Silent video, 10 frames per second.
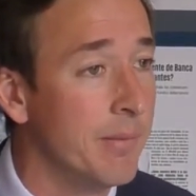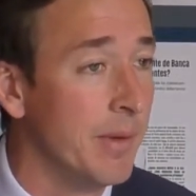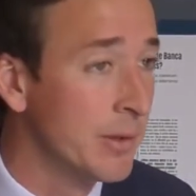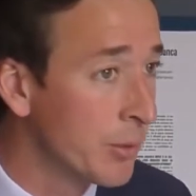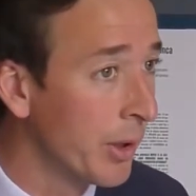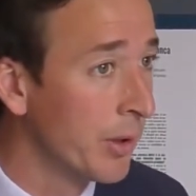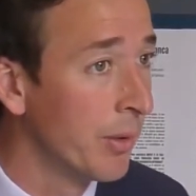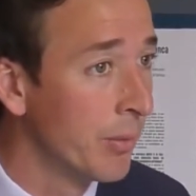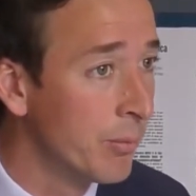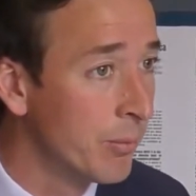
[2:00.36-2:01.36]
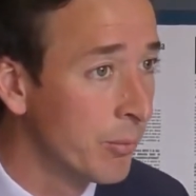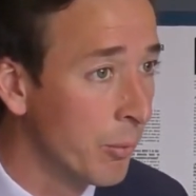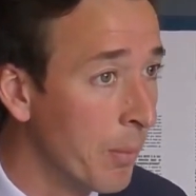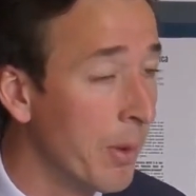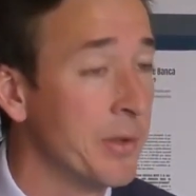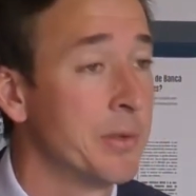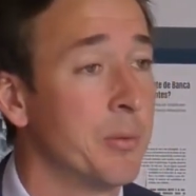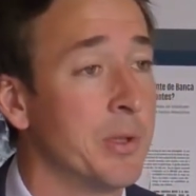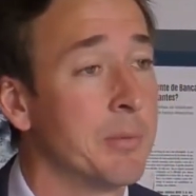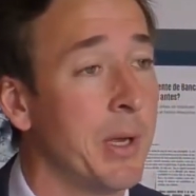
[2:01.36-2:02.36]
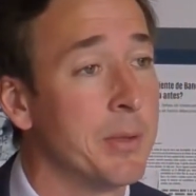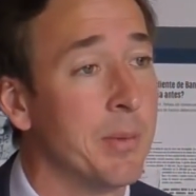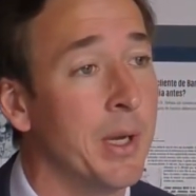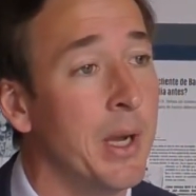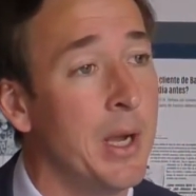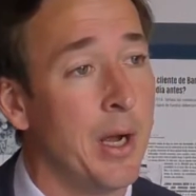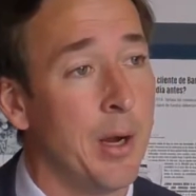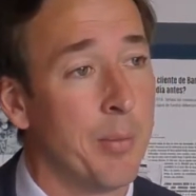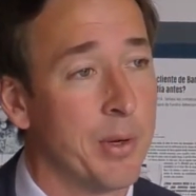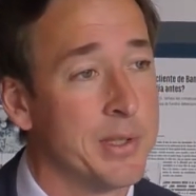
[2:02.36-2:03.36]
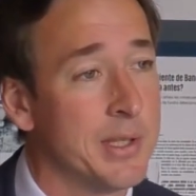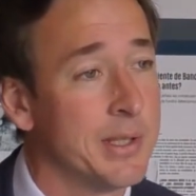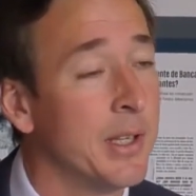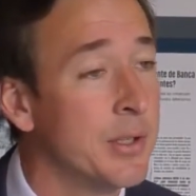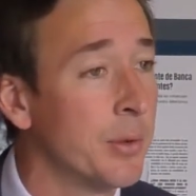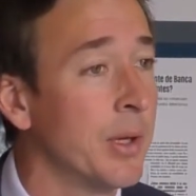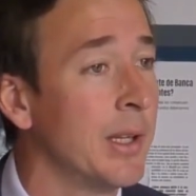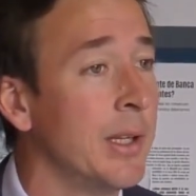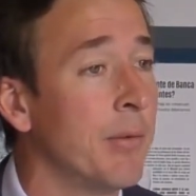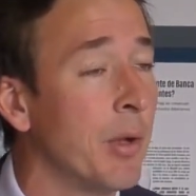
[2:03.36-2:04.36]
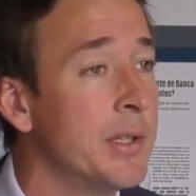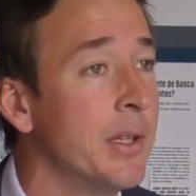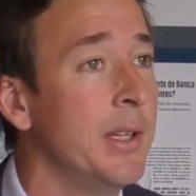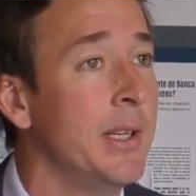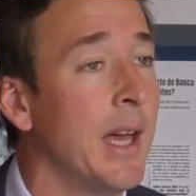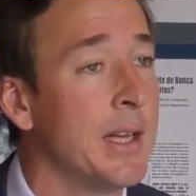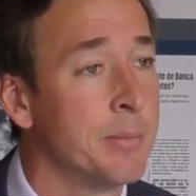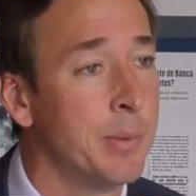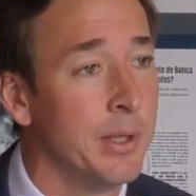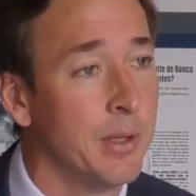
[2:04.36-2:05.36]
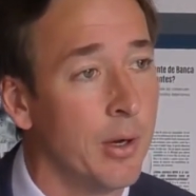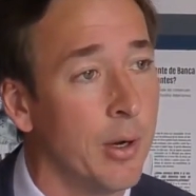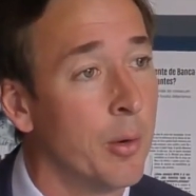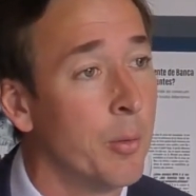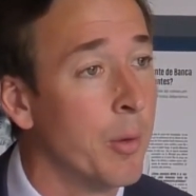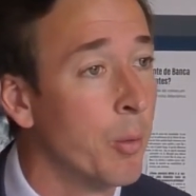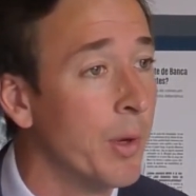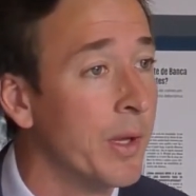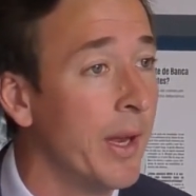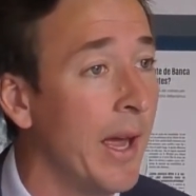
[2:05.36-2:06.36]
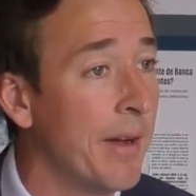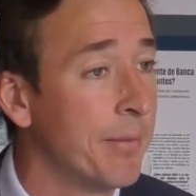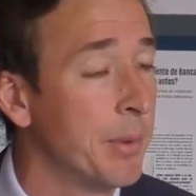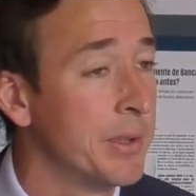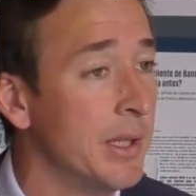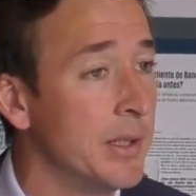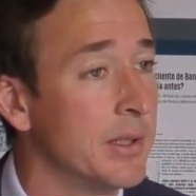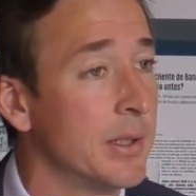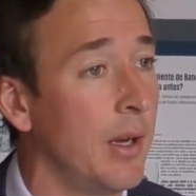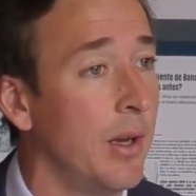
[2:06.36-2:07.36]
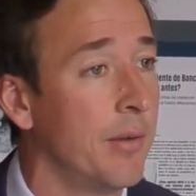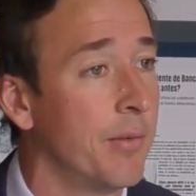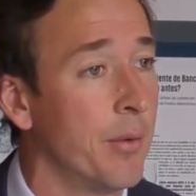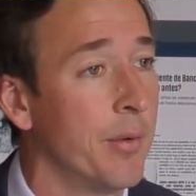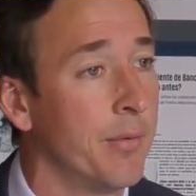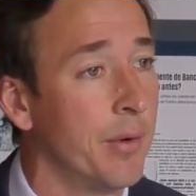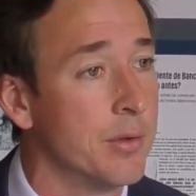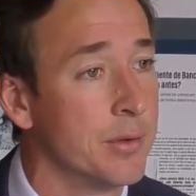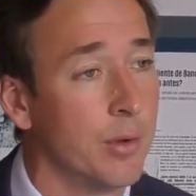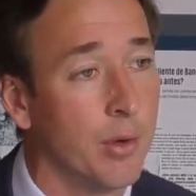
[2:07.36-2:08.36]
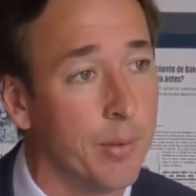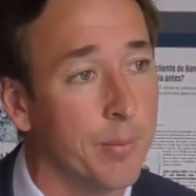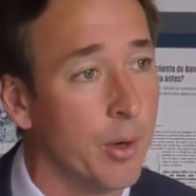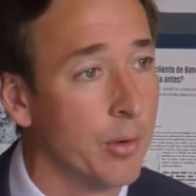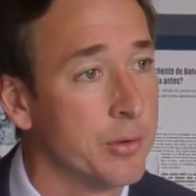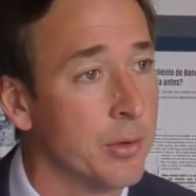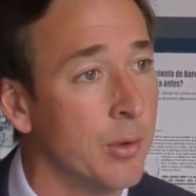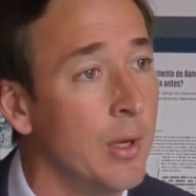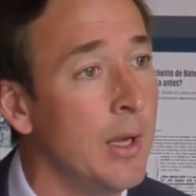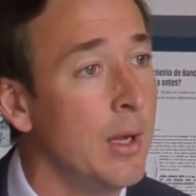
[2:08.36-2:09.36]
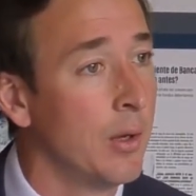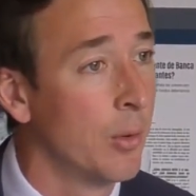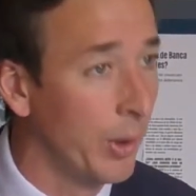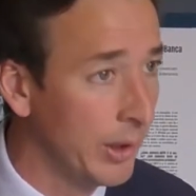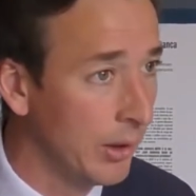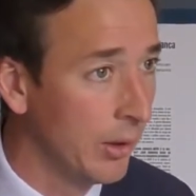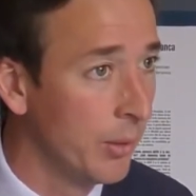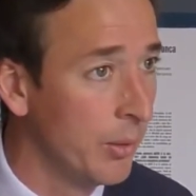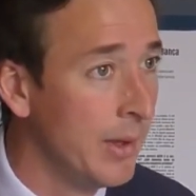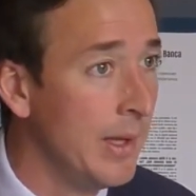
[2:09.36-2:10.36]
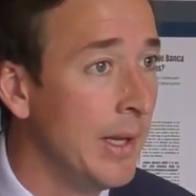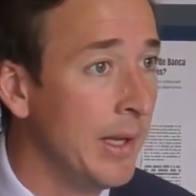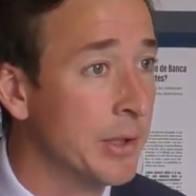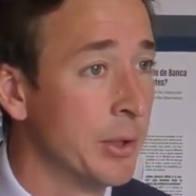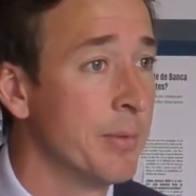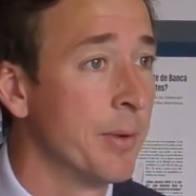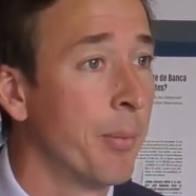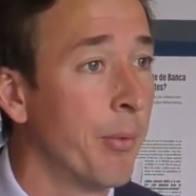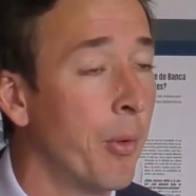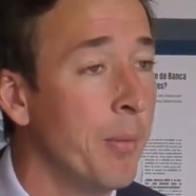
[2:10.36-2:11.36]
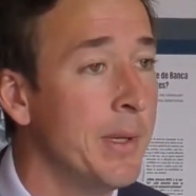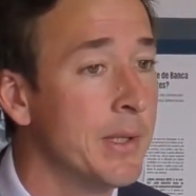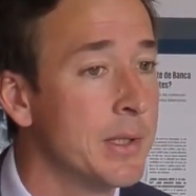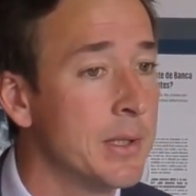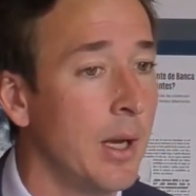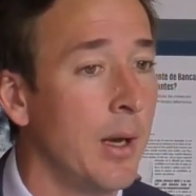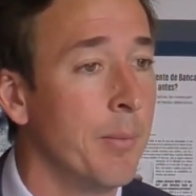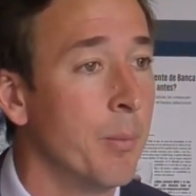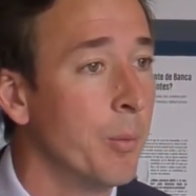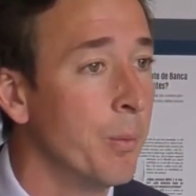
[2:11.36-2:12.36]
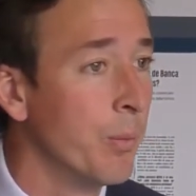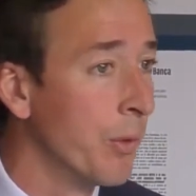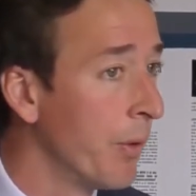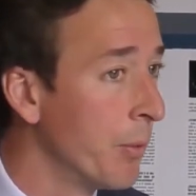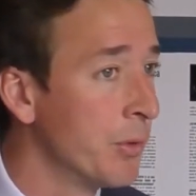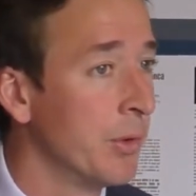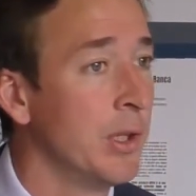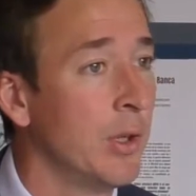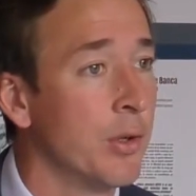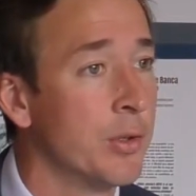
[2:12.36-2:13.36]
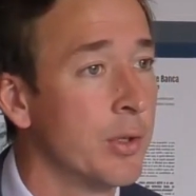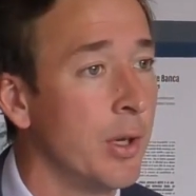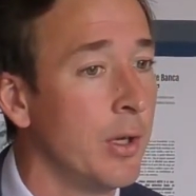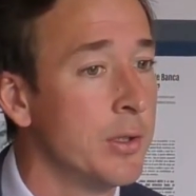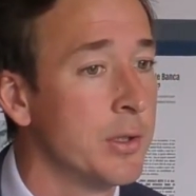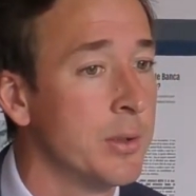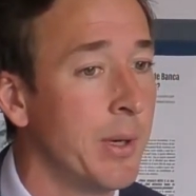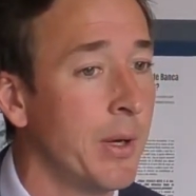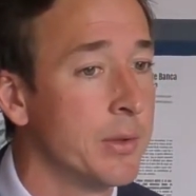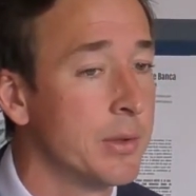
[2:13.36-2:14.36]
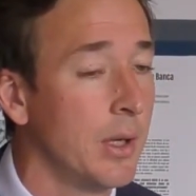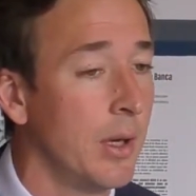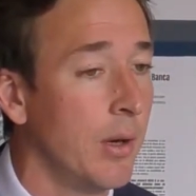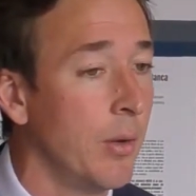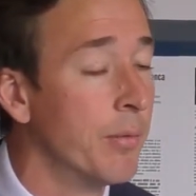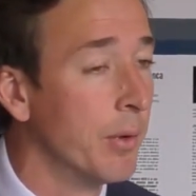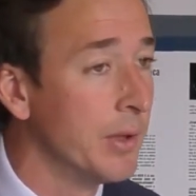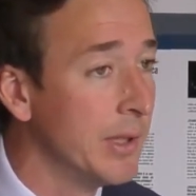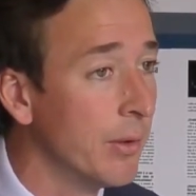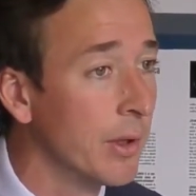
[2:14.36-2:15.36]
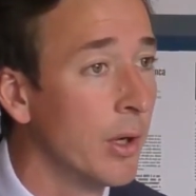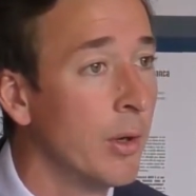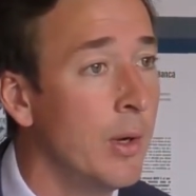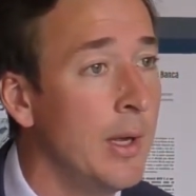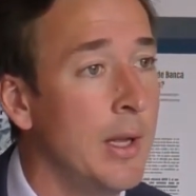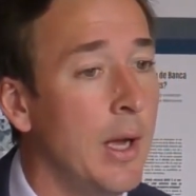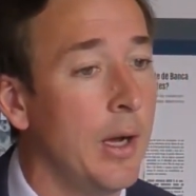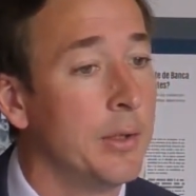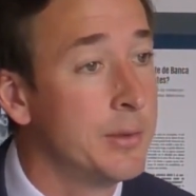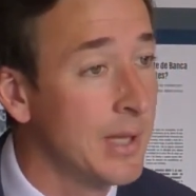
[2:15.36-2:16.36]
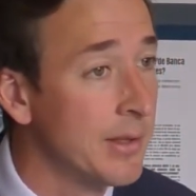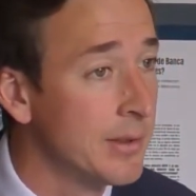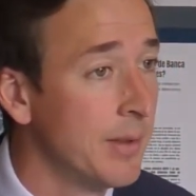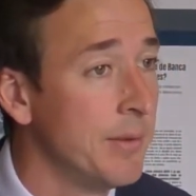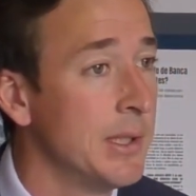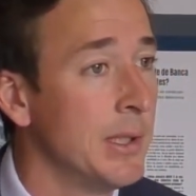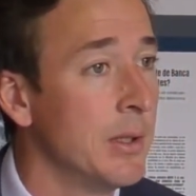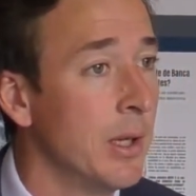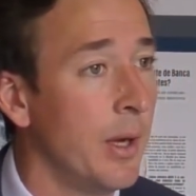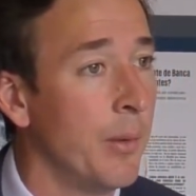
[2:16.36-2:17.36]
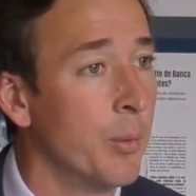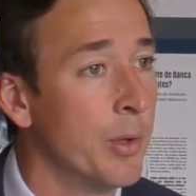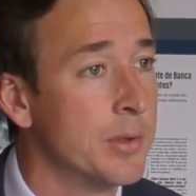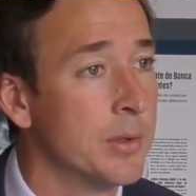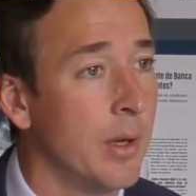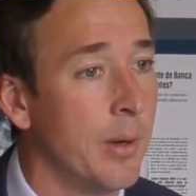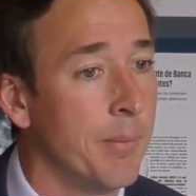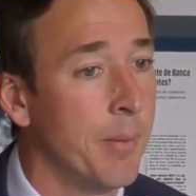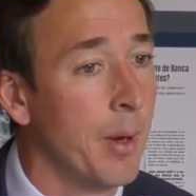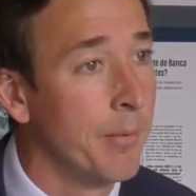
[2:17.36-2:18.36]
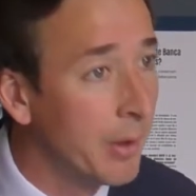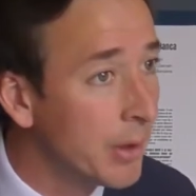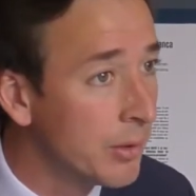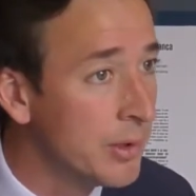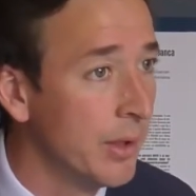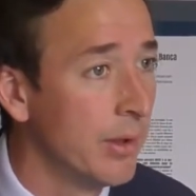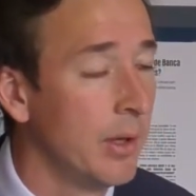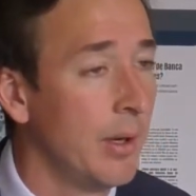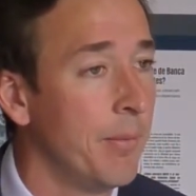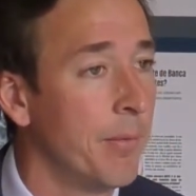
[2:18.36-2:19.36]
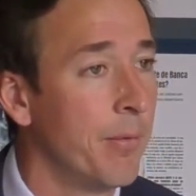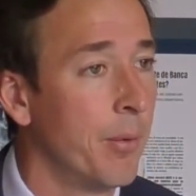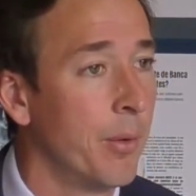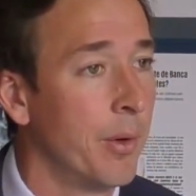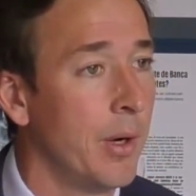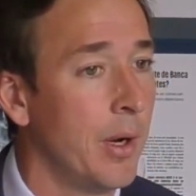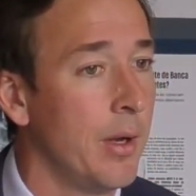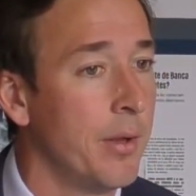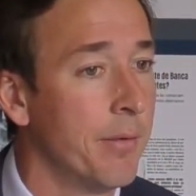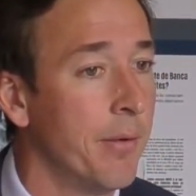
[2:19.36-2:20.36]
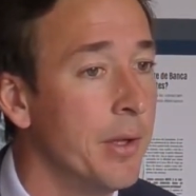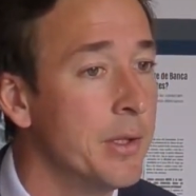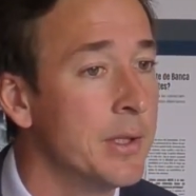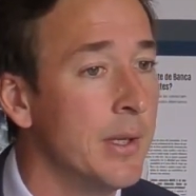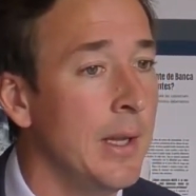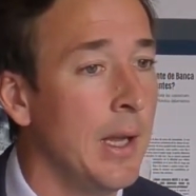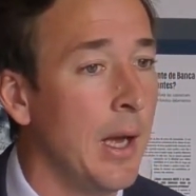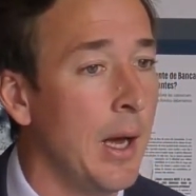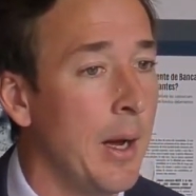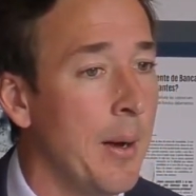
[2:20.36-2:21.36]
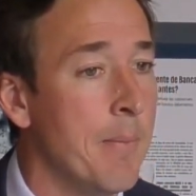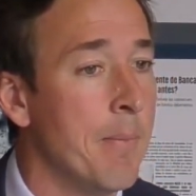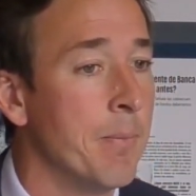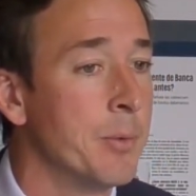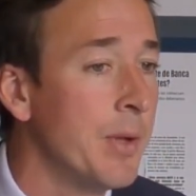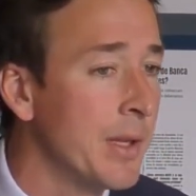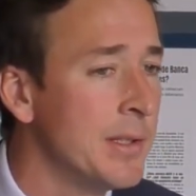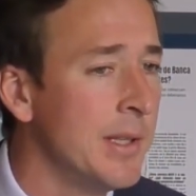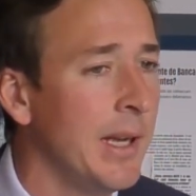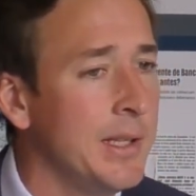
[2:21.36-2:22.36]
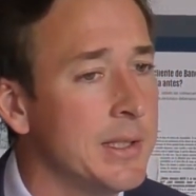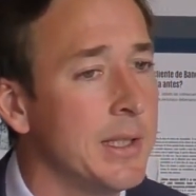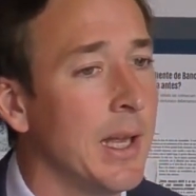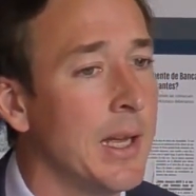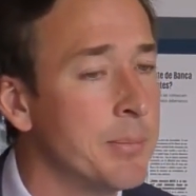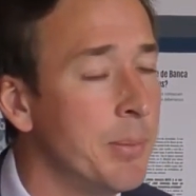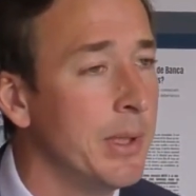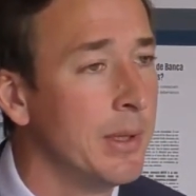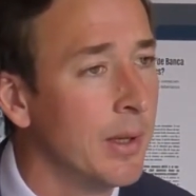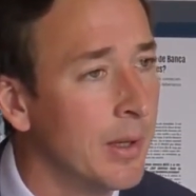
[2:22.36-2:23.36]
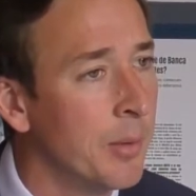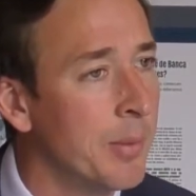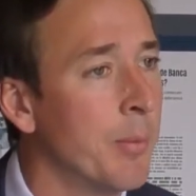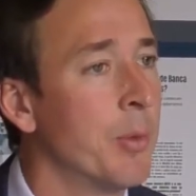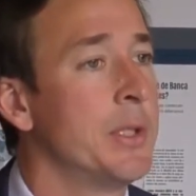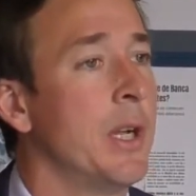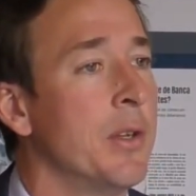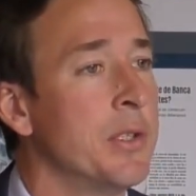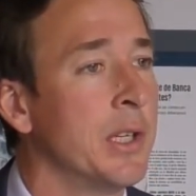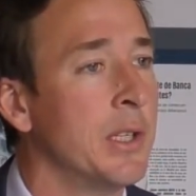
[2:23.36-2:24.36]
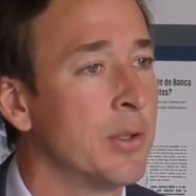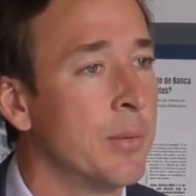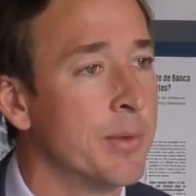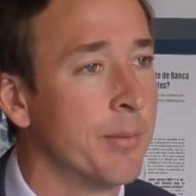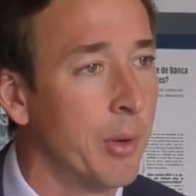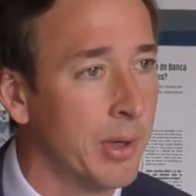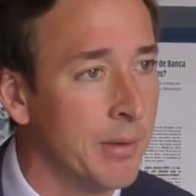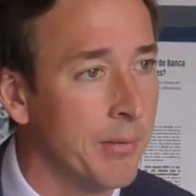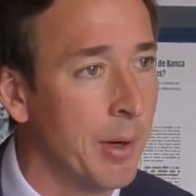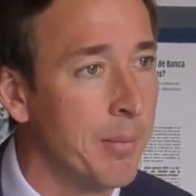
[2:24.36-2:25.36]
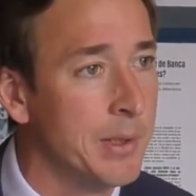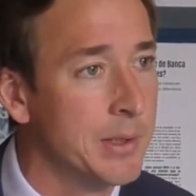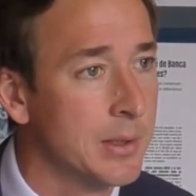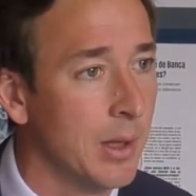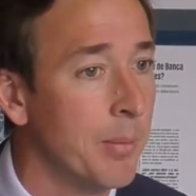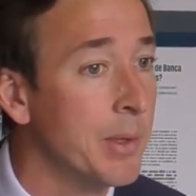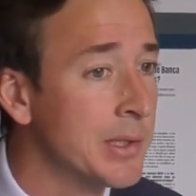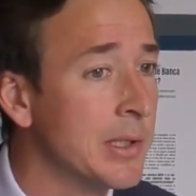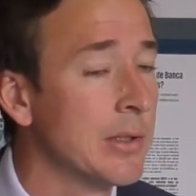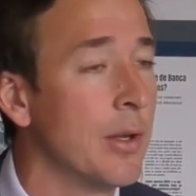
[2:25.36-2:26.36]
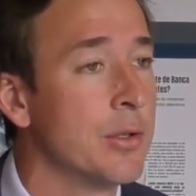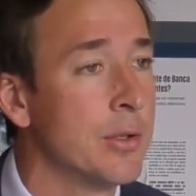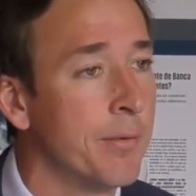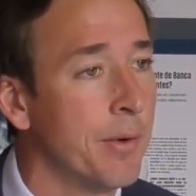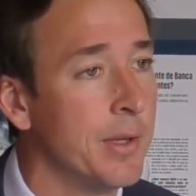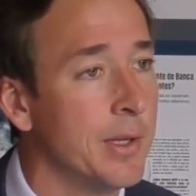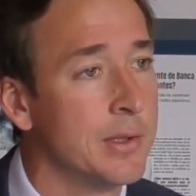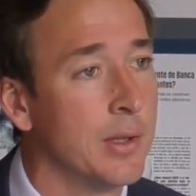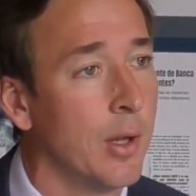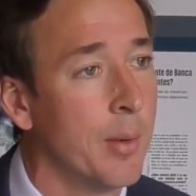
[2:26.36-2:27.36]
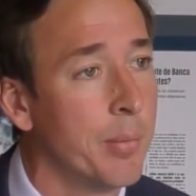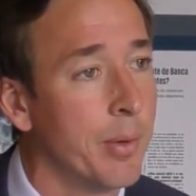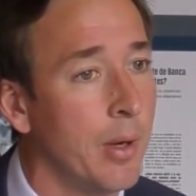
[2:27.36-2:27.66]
it's quite a robust risk management process, and historically volatility has been around 1.5% for the fund, so also quite low. In terms of performance, the fund was only launched just about over a year ago. 2017 was a very good year for the fund. 2018 has been a little bit more challenging in terms of market environment, but since launch the fund is still up